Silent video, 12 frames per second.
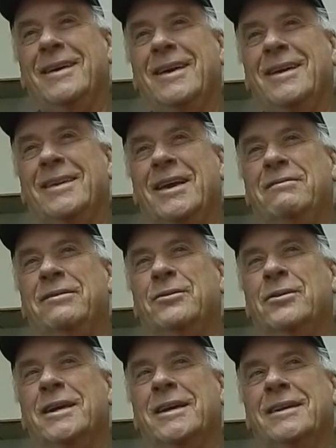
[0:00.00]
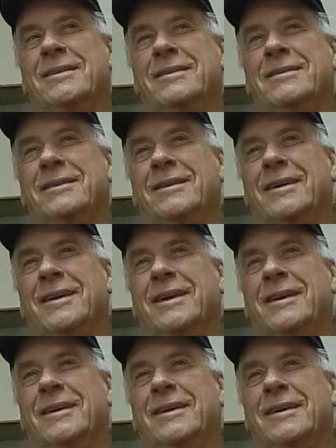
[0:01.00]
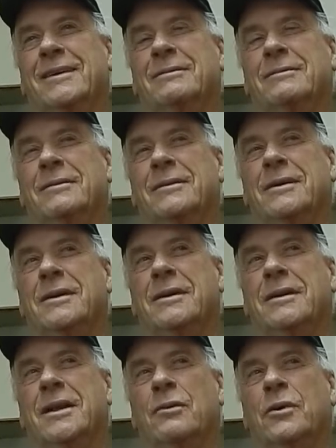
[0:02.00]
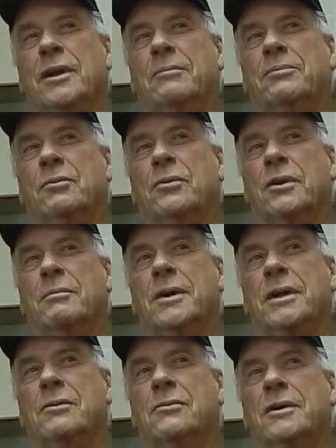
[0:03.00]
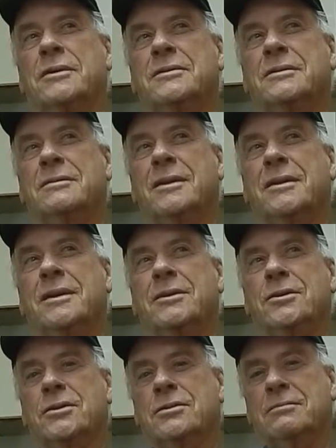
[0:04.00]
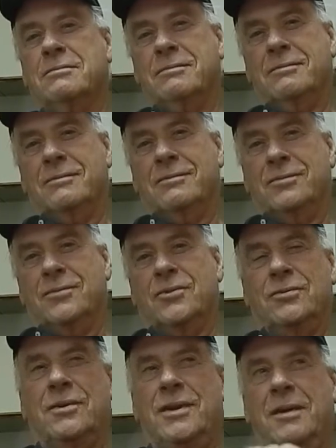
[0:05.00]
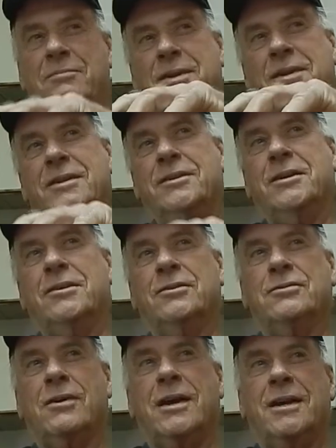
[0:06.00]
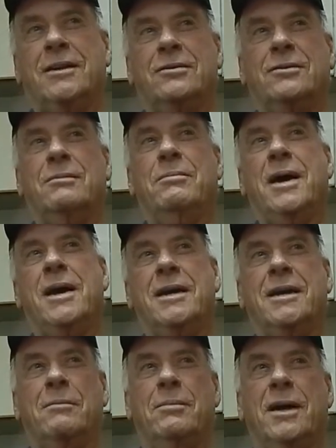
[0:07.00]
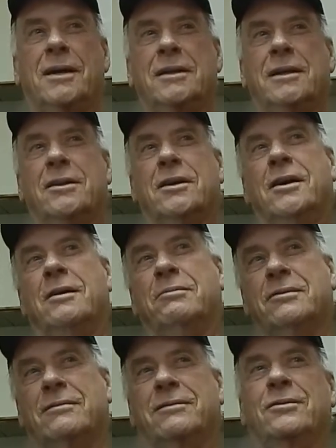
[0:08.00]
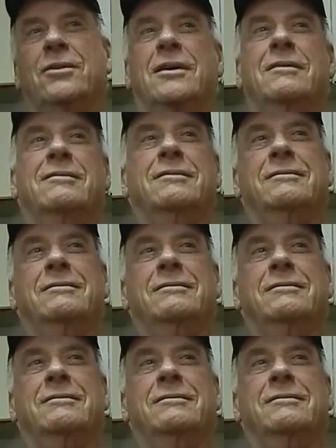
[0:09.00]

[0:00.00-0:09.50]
And they flew in, and they went up to where the money was, and they just emptied the tills right into the bag, got back in the helicopter, and flew off.